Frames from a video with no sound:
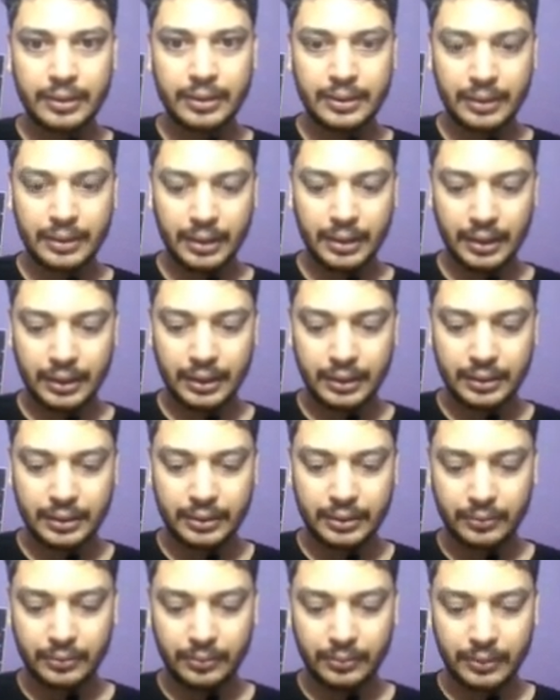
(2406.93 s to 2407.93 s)
size
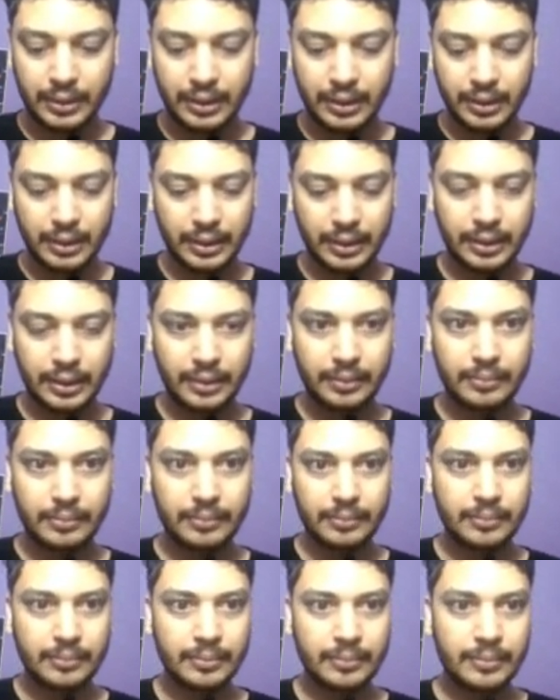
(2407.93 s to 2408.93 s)
1
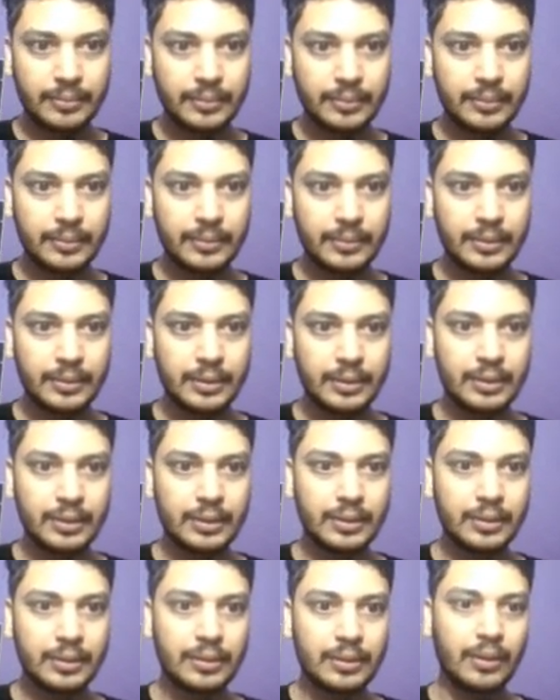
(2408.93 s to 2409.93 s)
rem.
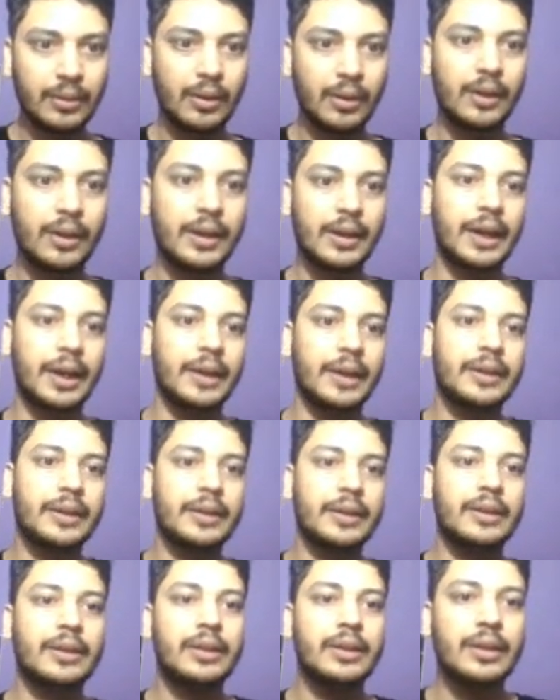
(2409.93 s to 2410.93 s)
Alright,
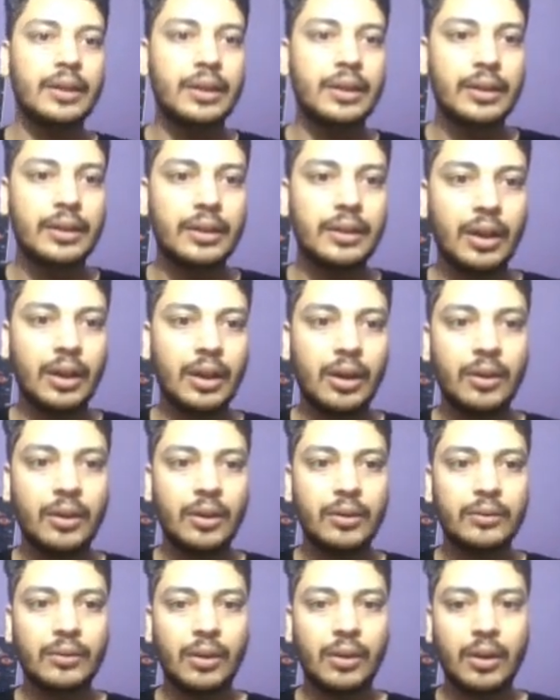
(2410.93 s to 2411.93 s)

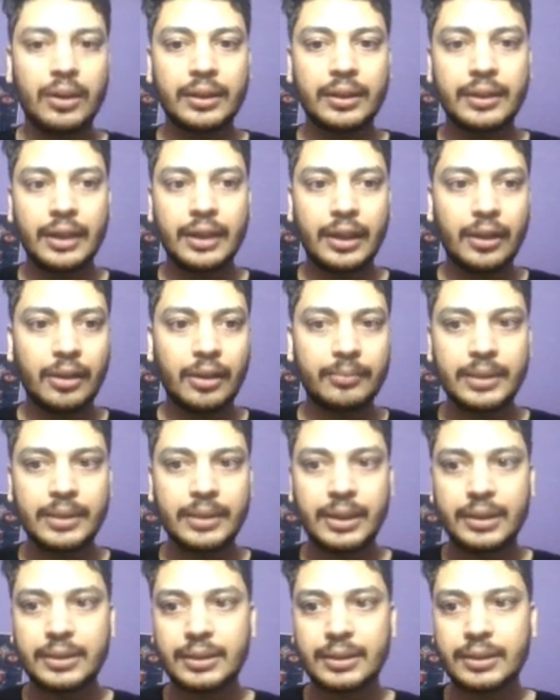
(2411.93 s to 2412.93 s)
now on click of
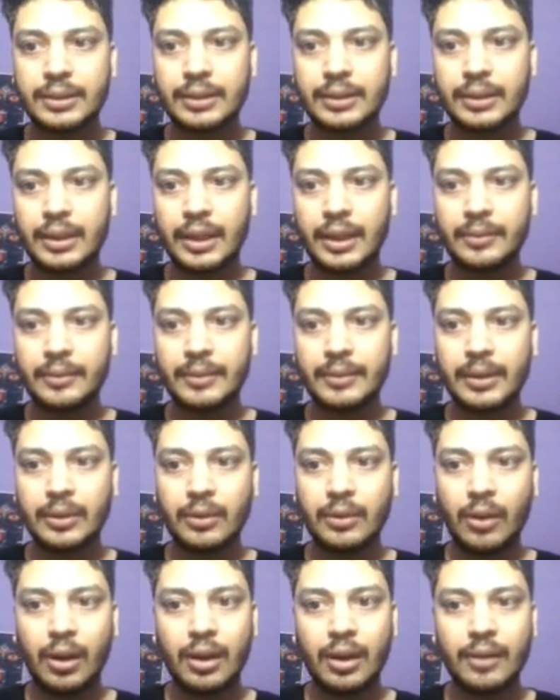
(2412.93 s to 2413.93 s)
this it will
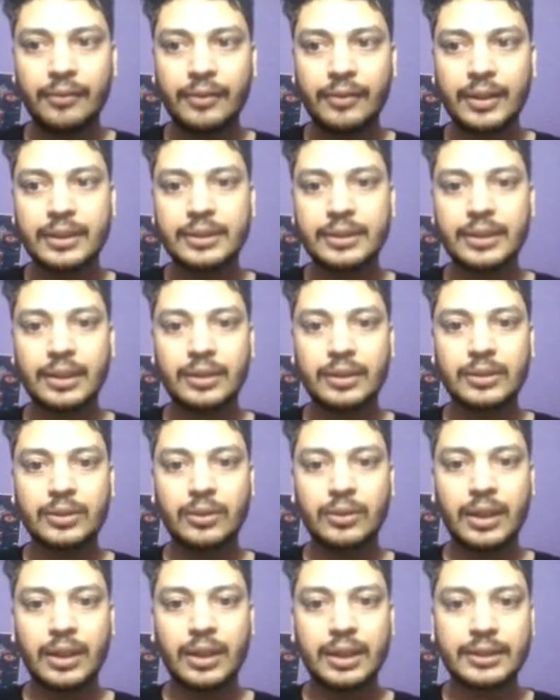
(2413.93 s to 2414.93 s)
call a function.
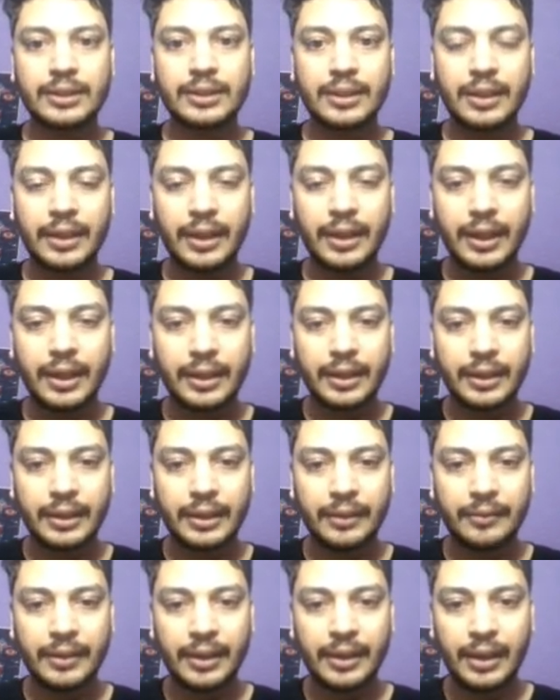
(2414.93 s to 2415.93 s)
So let's create an
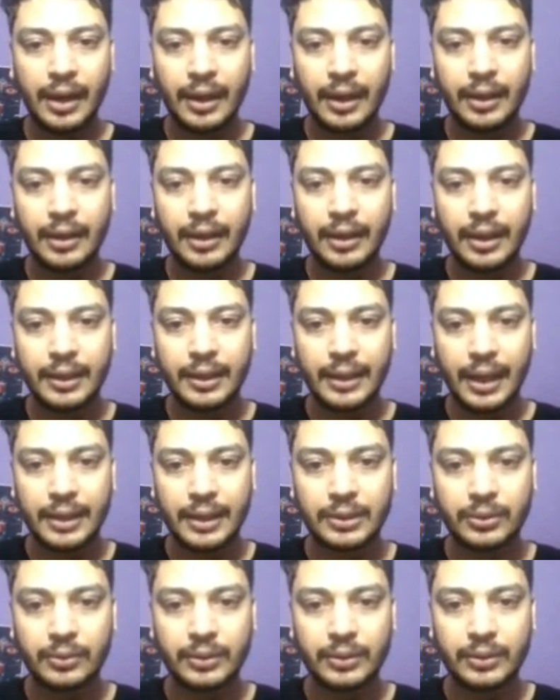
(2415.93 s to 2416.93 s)
event handler
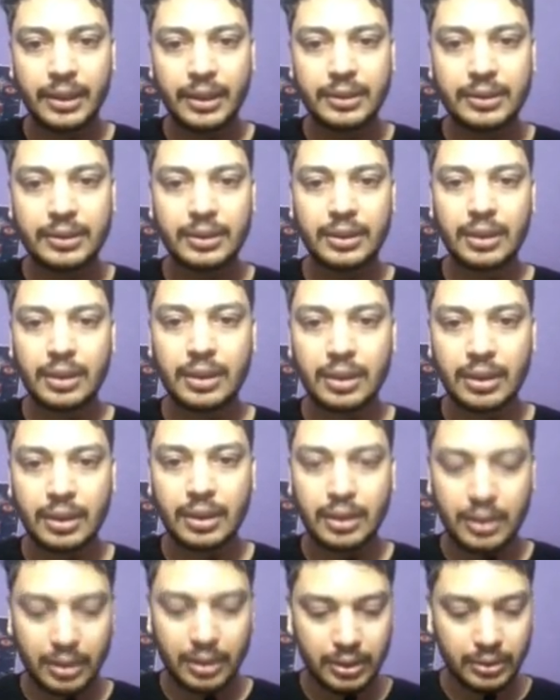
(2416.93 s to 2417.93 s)
attached to this.
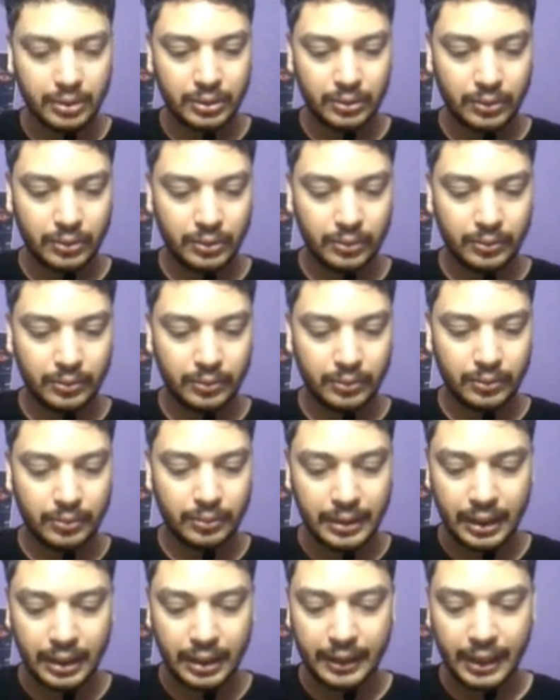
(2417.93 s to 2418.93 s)
So we will
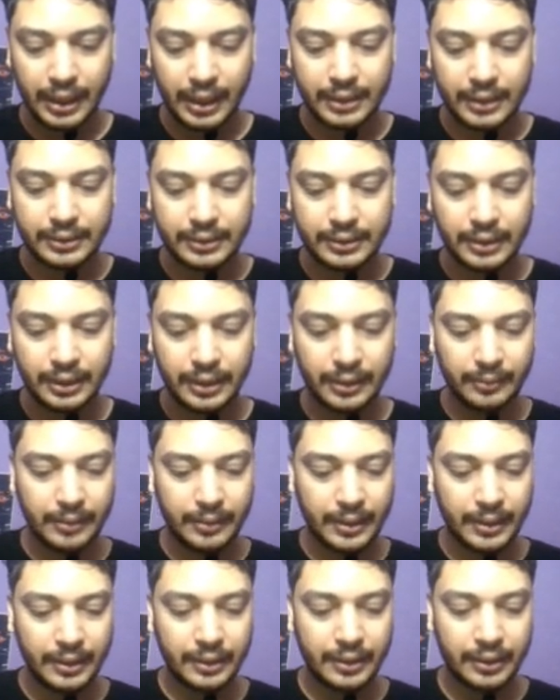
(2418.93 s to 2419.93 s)
attach the
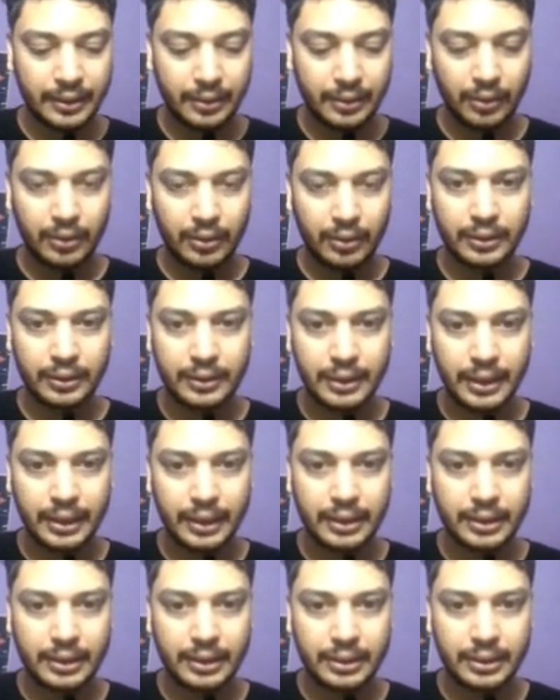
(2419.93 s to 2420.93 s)
event on click